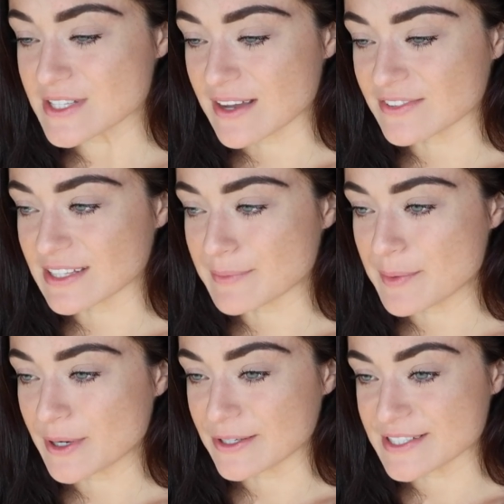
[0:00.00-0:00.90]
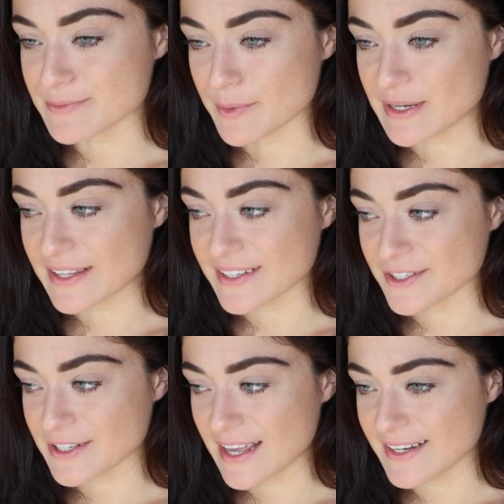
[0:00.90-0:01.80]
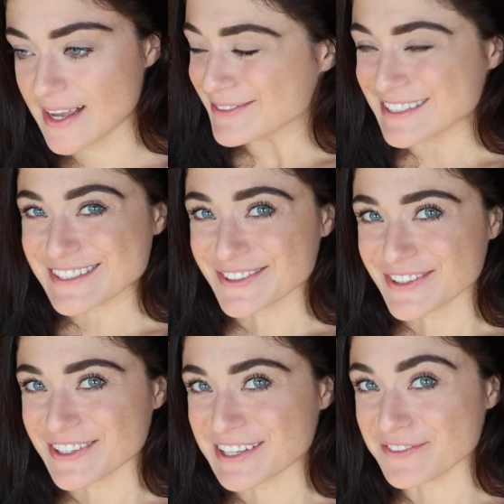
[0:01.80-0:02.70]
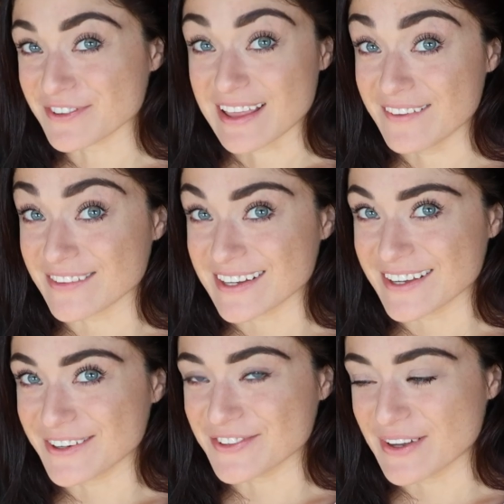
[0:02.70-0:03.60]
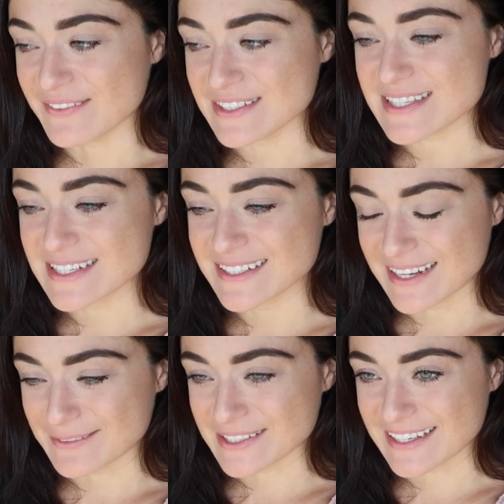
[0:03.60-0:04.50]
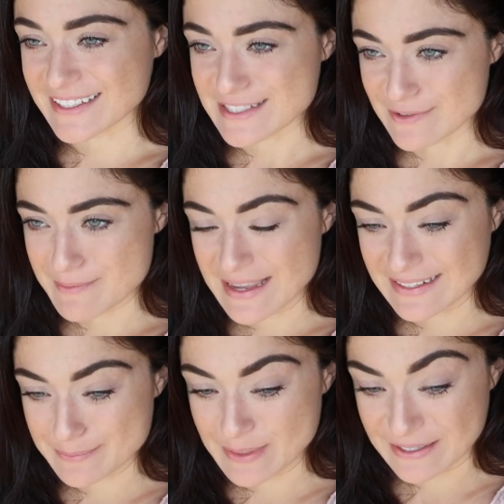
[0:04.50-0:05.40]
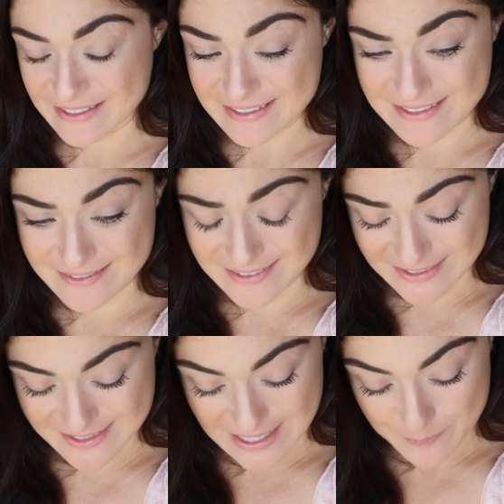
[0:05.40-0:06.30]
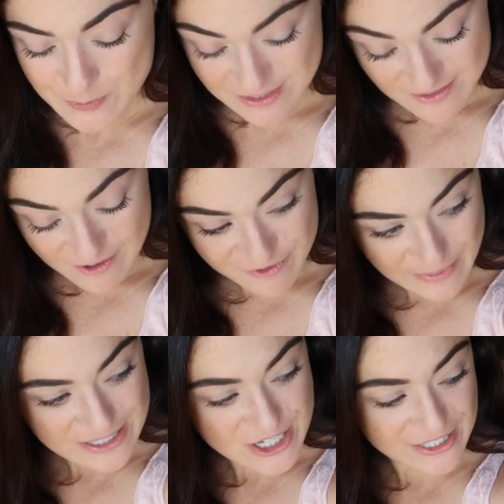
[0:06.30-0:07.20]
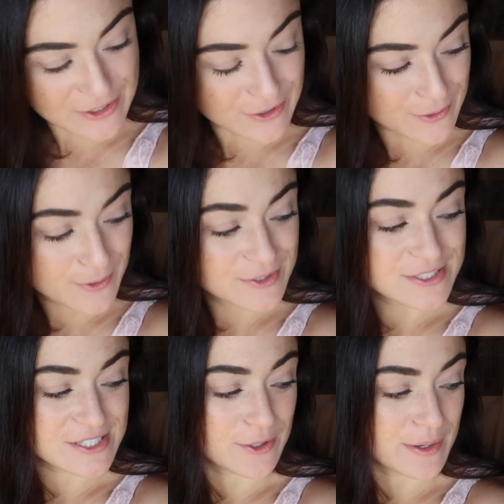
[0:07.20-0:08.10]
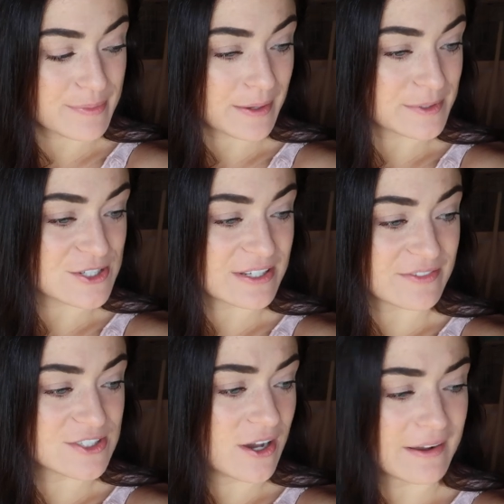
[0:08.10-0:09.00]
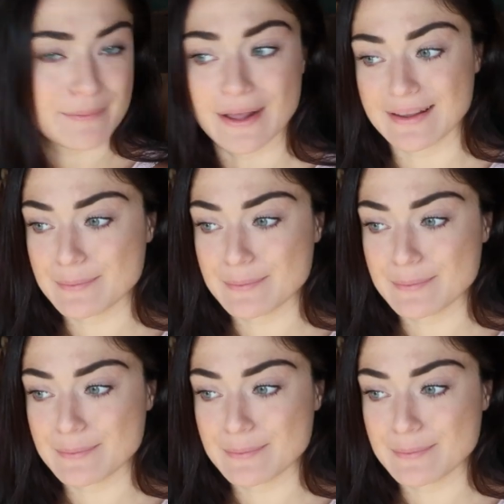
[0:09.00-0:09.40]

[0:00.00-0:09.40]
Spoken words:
Definitely my proudest moment on the internet. Please don't go looking for that video. If you haven't seen it, I would like it to remain buried in the depths of my channel, so I probably shouldn't even talk about